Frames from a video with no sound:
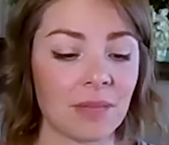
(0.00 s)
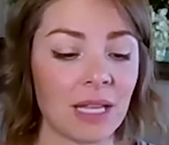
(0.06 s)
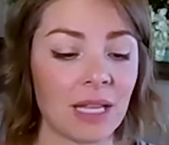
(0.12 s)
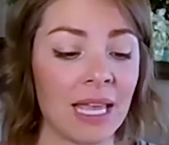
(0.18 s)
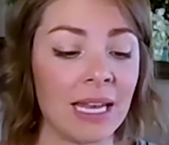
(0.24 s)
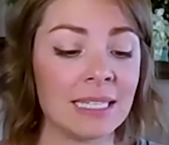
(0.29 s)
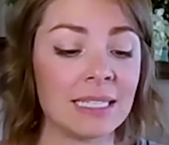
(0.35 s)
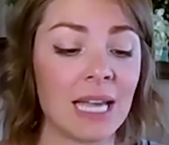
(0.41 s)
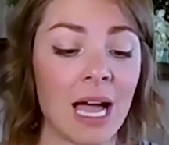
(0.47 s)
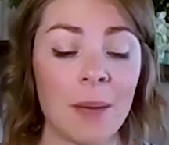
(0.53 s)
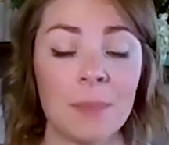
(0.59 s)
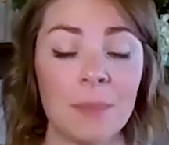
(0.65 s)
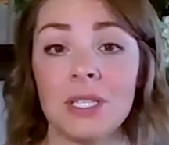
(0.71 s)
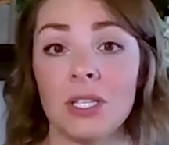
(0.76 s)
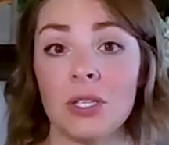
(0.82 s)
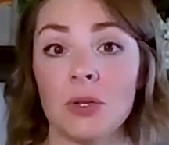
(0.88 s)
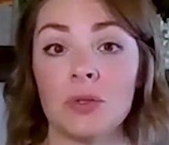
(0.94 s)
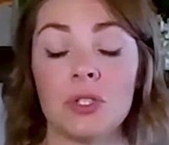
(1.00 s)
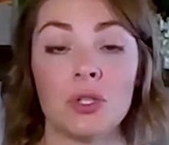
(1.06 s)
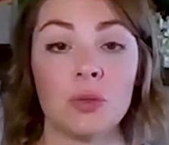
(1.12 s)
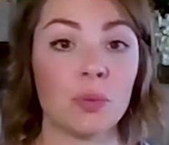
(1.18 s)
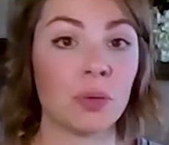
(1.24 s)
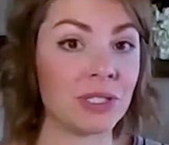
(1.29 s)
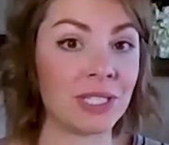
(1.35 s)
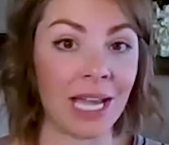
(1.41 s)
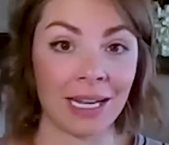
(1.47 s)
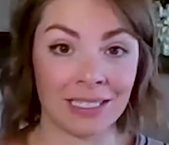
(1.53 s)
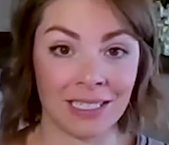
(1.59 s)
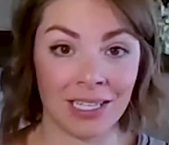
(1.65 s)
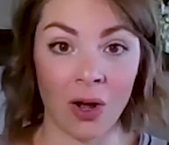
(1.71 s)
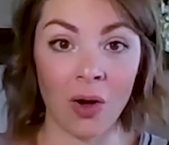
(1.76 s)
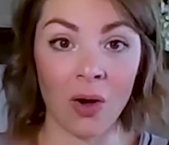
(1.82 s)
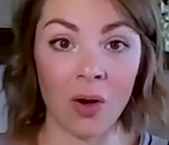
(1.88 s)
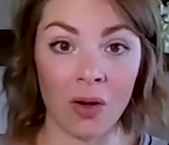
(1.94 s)
And it's up to you to protect it
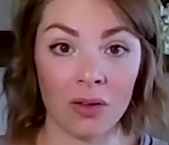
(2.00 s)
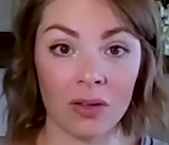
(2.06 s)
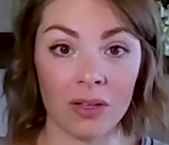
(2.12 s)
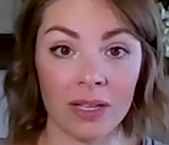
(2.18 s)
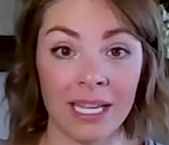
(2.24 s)
all.